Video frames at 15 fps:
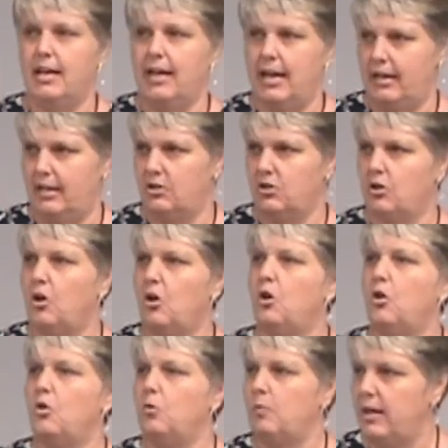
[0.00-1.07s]
And it's
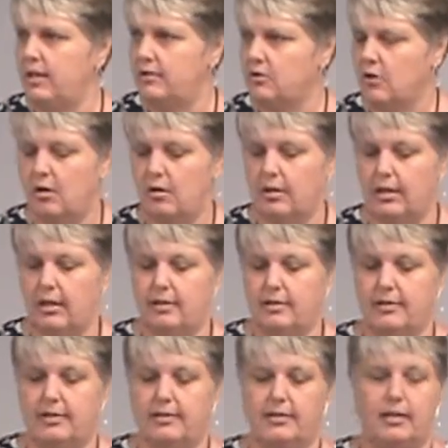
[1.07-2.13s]
always calling
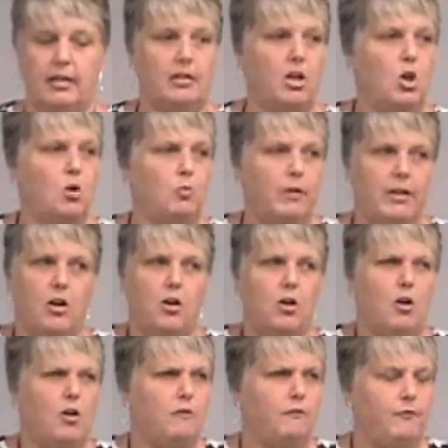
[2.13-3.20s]
us, isn't it? We
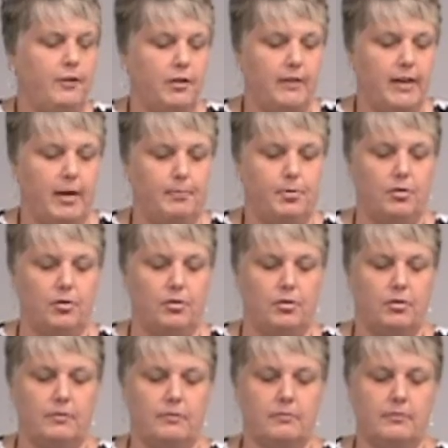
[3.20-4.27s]
all feel that pull.